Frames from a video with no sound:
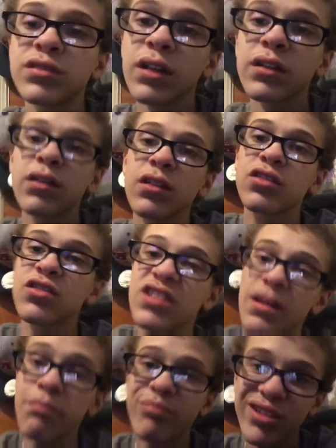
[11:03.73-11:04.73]
like, the
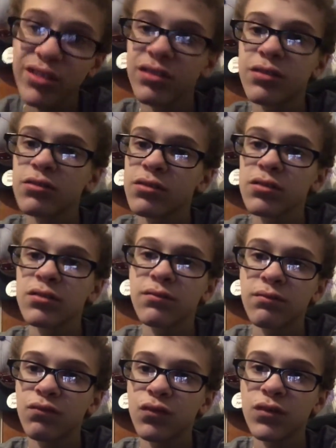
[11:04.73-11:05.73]
simplest
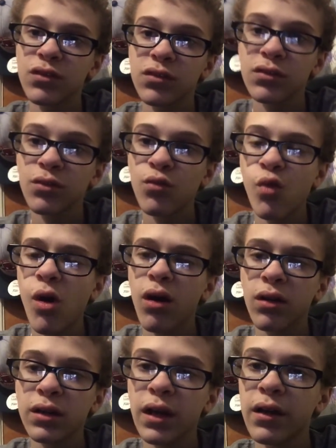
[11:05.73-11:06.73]

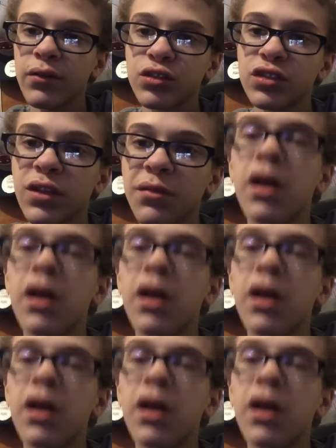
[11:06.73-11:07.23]
walk I ever seen.